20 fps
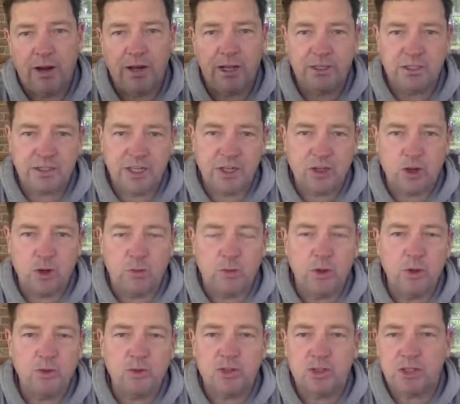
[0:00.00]
right? I sink your
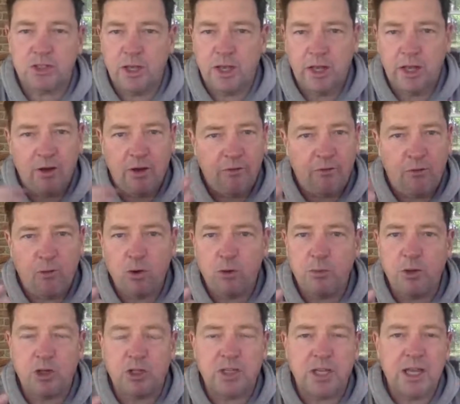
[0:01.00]
roots,
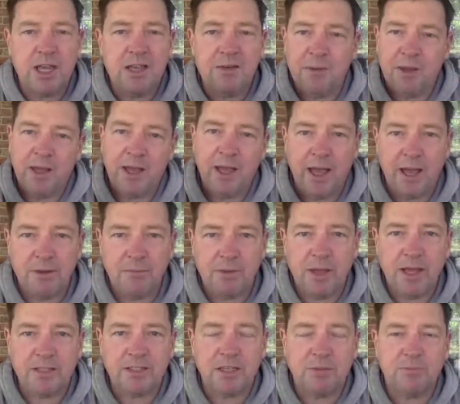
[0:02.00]
form your team,
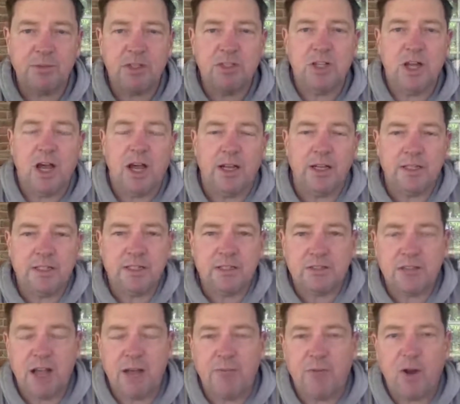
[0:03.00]
and get something done.
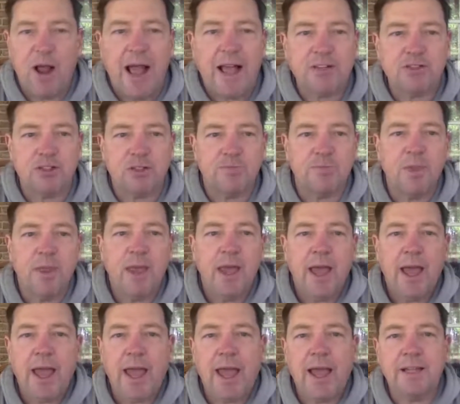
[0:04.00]
It's time for action.
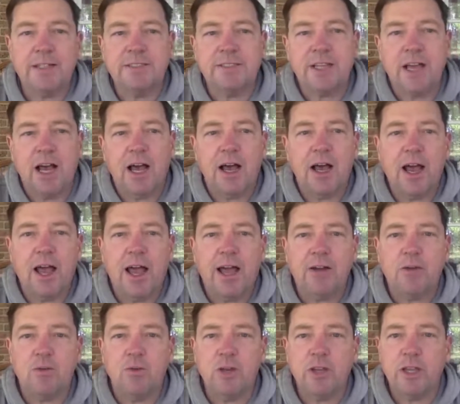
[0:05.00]
And
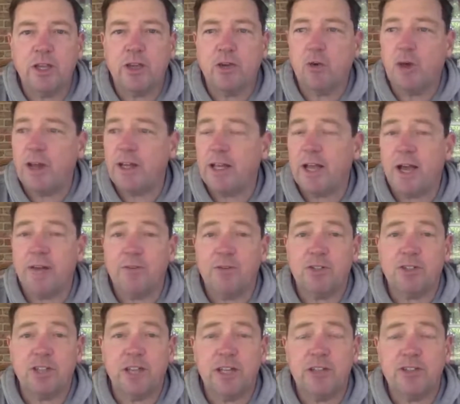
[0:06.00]
had a really great
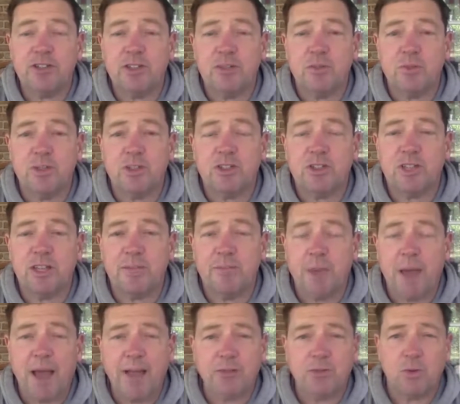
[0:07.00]
conversation with
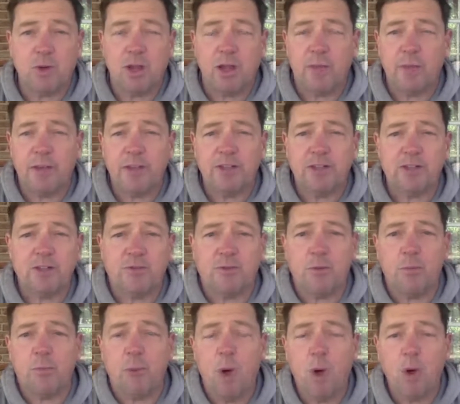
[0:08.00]
Steve Maxwell, I mentioned,
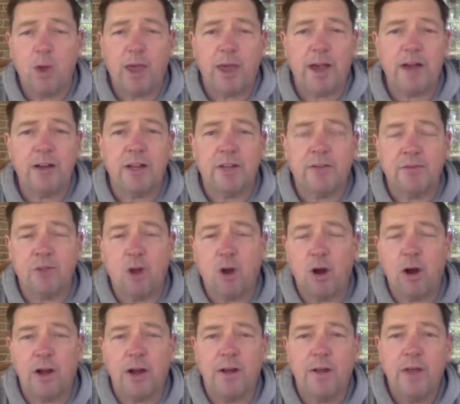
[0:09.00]
from Polk County,
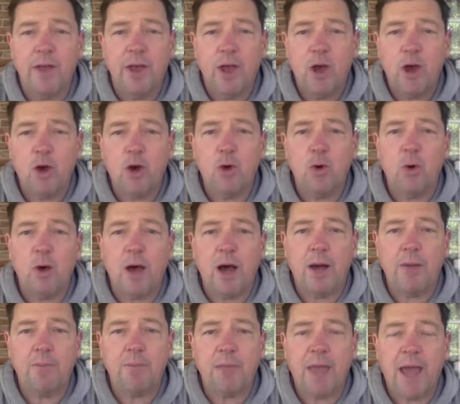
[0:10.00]
Florida, who
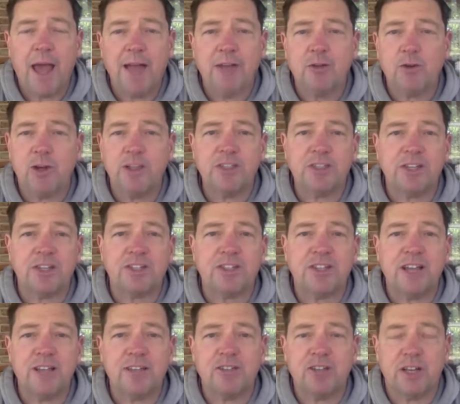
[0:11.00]
had great
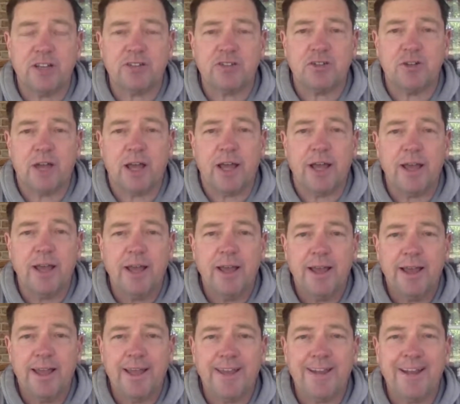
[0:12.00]
success yesterday
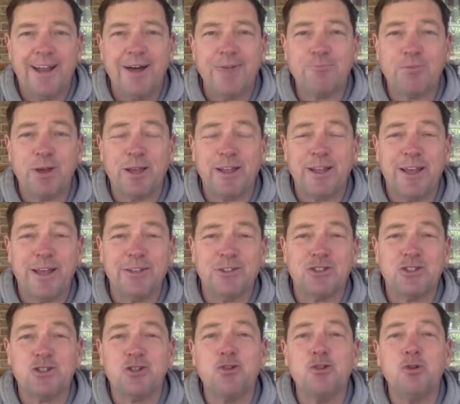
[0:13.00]
in helping
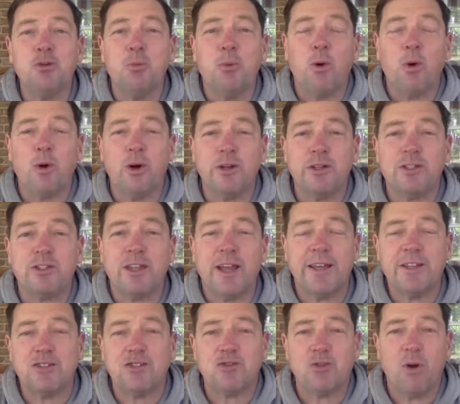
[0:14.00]
his school board
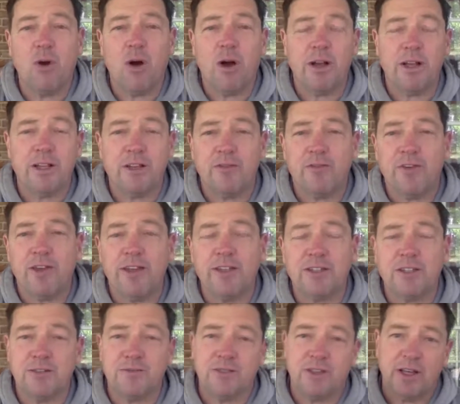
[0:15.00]
stay strong in the
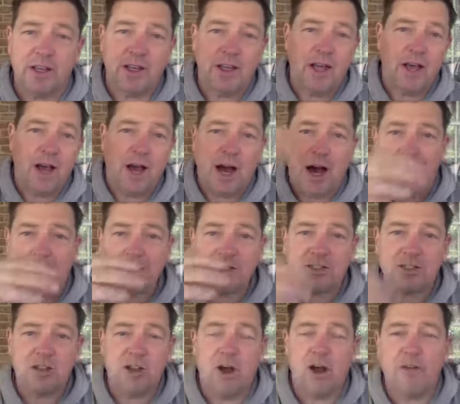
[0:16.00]
face of the
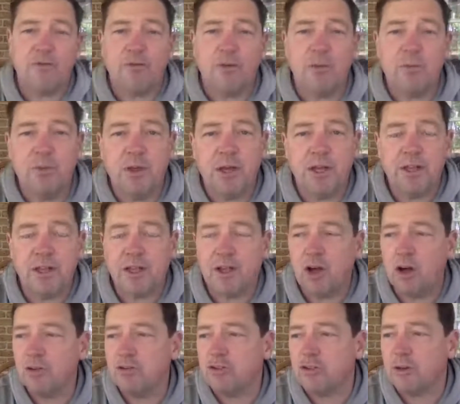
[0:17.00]
onslaught from the
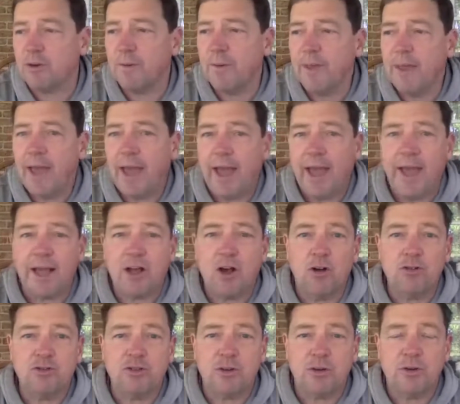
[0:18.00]

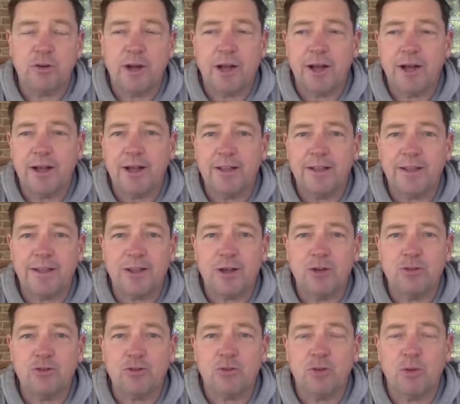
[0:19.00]

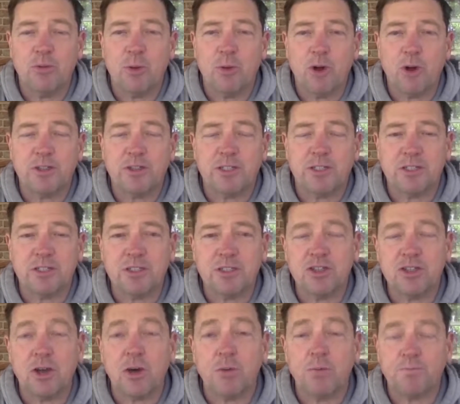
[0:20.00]
cultural
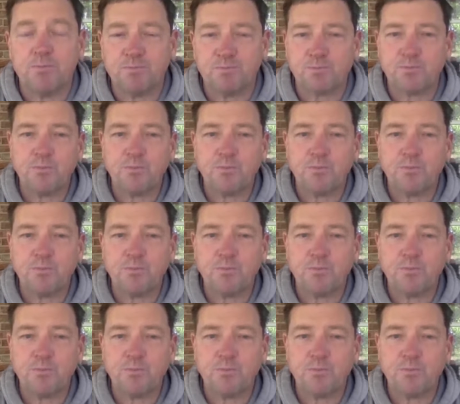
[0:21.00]
Marxists. So